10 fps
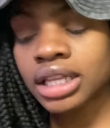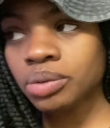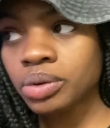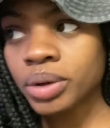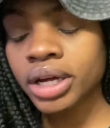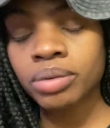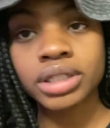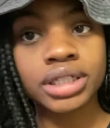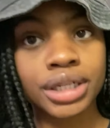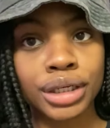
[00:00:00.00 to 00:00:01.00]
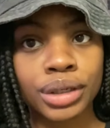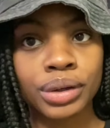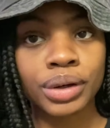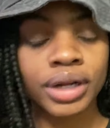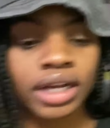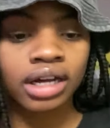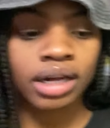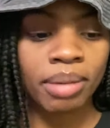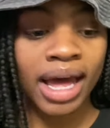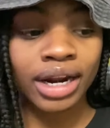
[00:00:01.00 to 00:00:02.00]
Then we went and we chilled.
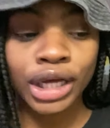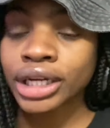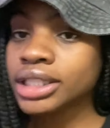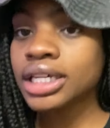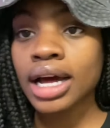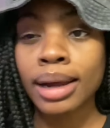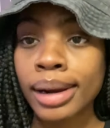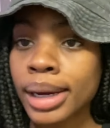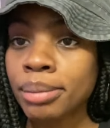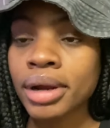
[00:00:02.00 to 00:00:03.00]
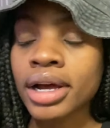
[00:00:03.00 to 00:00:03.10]
Um, I had a good time.